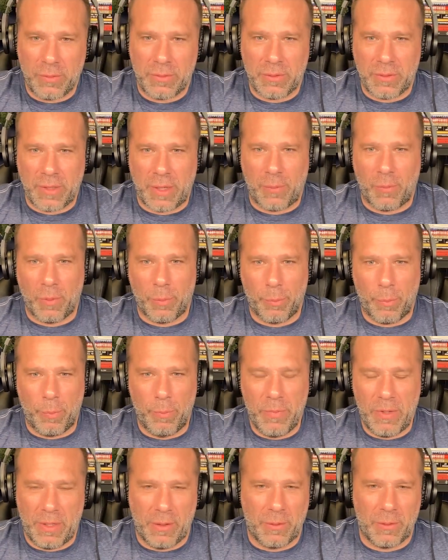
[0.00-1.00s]
It's like, we're,
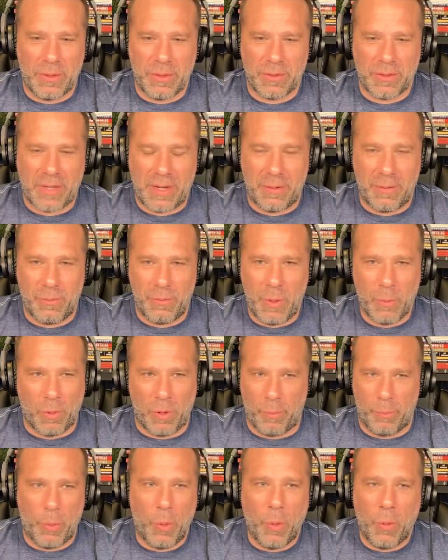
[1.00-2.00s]
you know, and it's like, we
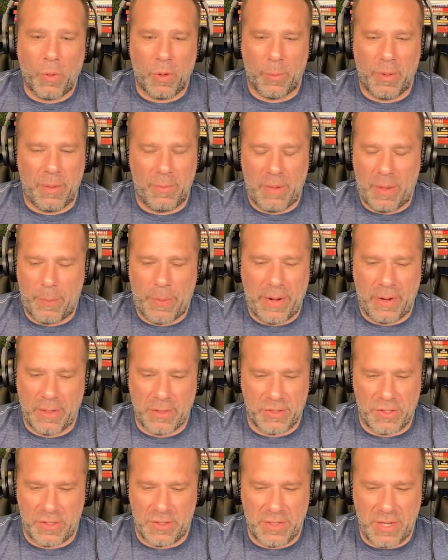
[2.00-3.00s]
weren't poor, but my
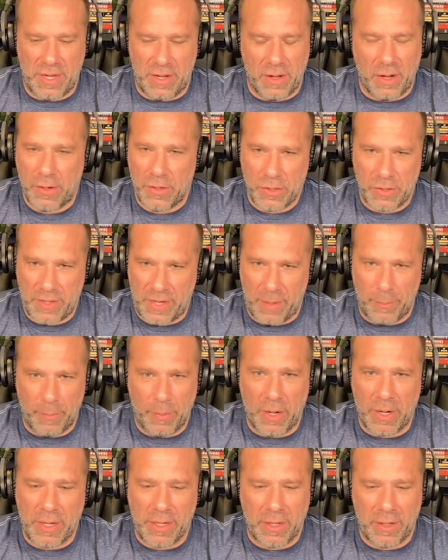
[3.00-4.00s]
parents just didn't understand
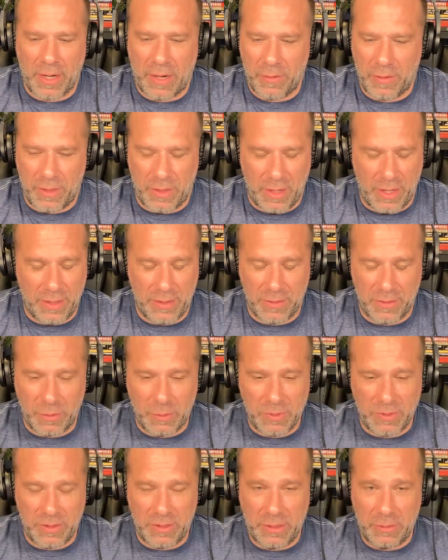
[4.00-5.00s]
money and everything. So
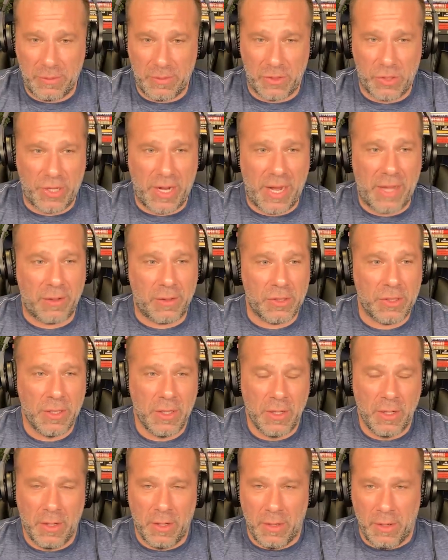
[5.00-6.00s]
it was, it was a challenge.
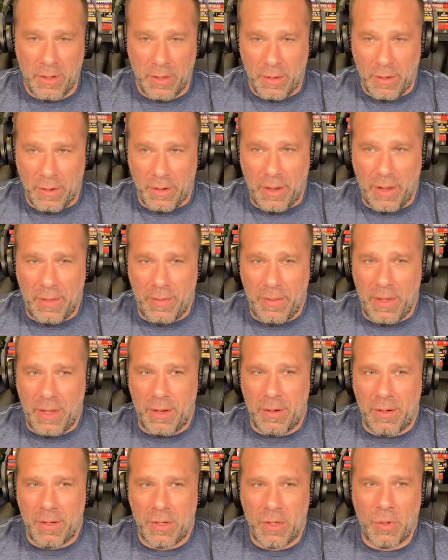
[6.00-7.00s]
And
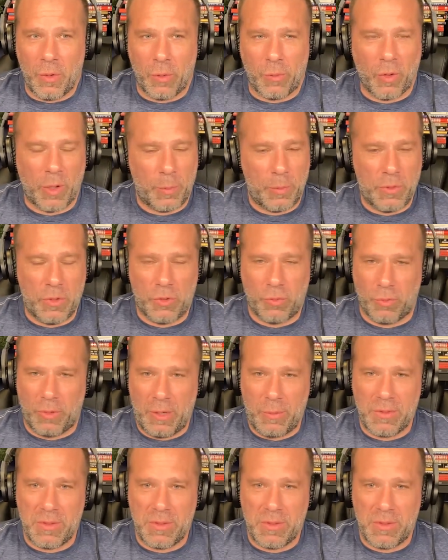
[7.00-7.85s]
then, you know, growing up in Detroit